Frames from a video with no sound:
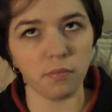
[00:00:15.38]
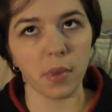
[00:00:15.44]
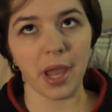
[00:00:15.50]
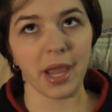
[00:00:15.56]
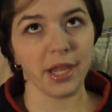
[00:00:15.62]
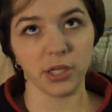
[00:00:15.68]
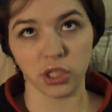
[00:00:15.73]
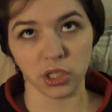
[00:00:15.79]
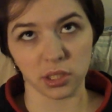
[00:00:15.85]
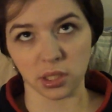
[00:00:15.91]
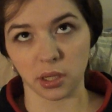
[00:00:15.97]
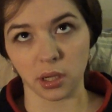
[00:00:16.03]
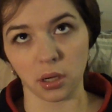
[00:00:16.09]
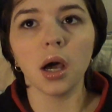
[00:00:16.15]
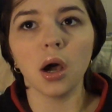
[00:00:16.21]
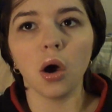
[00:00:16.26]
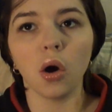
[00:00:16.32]
ages
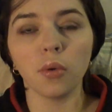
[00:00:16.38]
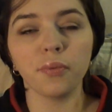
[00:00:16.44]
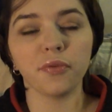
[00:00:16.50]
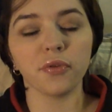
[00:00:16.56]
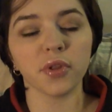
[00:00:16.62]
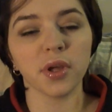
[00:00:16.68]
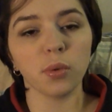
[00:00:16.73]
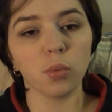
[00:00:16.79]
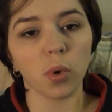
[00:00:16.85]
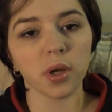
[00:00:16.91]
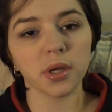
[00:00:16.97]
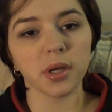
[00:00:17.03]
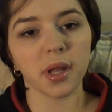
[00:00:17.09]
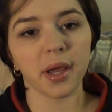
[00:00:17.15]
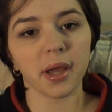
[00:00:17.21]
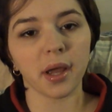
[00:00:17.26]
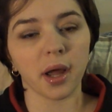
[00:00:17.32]
ago. Hopefully one
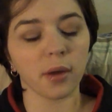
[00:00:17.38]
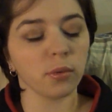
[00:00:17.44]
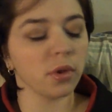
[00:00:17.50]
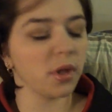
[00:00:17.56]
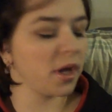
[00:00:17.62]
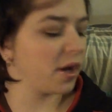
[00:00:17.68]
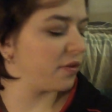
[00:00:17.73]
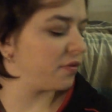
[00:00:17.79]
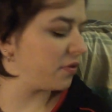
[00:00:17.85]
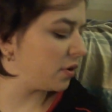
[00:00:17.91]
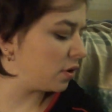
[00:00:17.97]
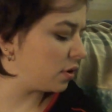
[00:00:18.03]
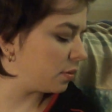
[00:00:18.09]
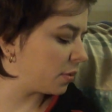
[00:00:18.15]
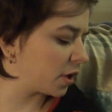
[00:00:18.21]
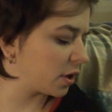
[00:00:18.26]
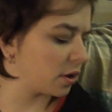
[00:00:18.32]
day I will have,
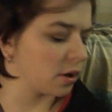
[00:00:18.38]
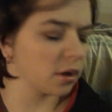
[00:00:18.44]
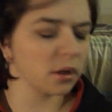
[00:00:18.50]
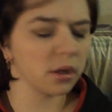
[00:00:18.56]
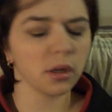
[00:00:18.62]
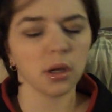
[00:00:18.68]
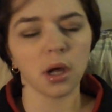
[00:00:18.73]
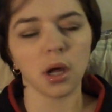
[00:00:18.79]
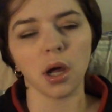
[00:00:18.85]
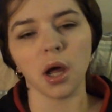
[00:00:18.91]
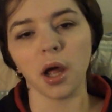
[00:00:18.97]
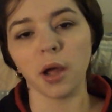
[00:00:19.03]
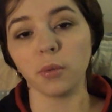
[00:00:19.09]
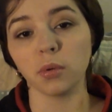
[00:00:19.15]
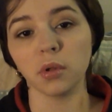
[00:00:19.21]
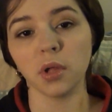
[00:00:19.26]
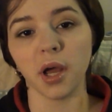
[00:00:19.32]
oh my god,
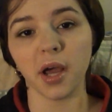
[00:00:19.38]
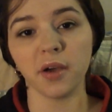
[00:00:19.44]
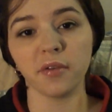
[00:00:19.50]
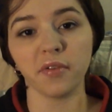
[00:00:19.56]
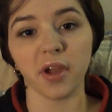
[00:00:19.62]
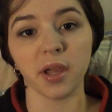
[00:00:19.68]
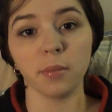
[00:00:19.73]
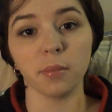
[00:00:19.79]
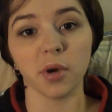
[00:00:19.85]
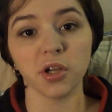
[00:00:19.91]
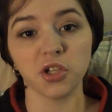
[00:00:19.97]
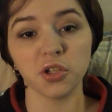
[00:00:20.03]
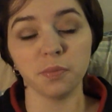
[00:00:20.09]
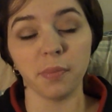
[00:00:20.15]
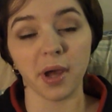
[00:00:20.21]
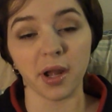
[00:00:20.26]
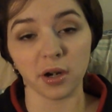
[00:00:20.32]
I will have a
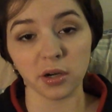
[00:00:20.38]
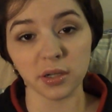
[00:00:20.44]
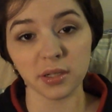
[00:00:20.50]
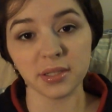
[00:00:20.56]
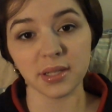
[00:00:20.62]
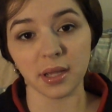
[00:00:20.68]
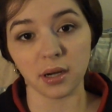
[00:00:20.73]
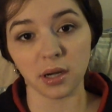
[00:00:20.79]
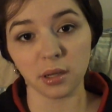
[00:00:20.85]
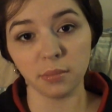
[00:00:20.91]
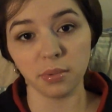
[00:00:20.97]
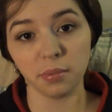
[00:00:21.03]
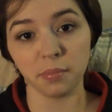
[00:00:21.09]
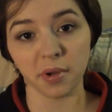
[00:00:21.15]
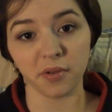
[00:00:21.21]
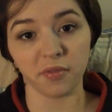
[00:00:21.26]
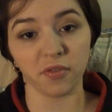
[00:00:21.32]
much better setup,
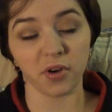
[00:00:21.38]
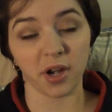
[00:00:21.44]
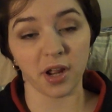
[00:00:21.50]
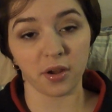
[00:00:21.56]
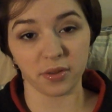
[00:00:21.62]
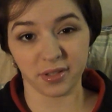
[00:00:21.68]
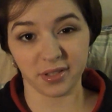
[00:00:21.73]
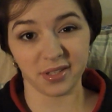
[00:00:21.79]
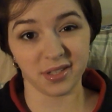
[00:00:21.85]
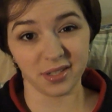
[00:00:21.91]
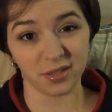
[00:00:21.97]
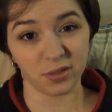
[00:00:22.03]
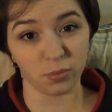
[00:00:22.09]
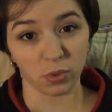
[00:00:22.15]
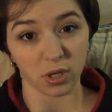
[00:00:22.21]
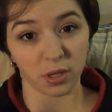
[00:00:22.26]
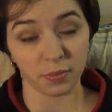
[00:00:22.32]
but for now this
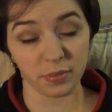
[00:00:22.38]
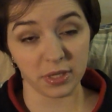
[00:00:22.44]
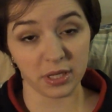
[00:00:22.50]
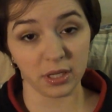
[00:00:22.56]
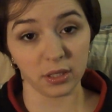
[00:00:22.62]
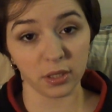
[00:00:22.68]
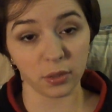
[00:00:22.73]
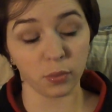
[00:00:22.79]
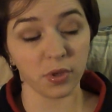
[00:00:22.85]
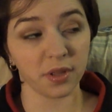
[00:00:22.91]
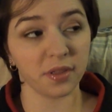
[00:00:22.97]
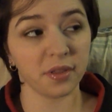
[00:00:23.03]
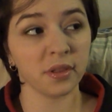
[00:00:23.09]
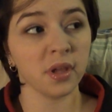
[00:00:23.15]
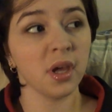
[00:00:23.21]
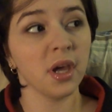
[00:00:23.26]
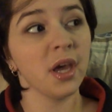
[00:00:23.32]
is what I'm dealing
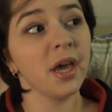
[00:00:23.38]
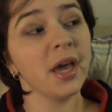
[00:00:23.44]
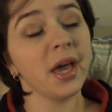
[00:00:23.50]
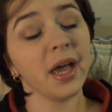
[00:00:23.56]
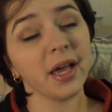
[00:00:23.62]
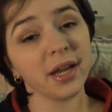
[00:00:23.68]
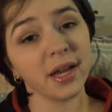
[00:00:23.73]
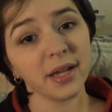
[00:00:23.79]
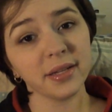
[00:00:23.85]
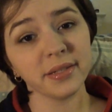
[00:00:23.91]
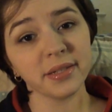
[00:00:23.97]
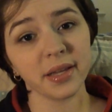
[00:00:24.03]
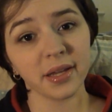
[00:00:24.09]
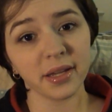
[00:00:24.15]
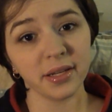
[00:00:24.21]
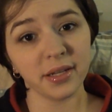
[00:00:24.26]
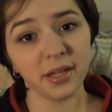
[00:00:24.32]
with. And as
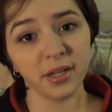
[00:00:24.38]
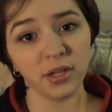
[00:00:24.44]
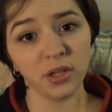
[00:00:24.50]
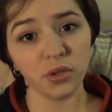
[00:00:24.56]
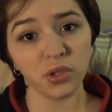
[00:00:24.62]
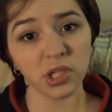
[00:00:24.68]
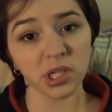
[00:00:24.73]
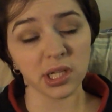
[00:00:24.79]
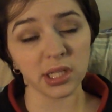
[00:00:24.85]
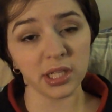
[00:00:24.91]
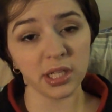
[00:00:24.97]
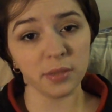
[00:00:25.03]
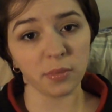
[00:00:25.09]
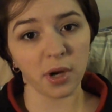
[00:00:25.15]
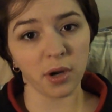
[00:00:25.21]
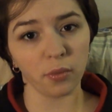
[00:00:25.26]
I continue to clean my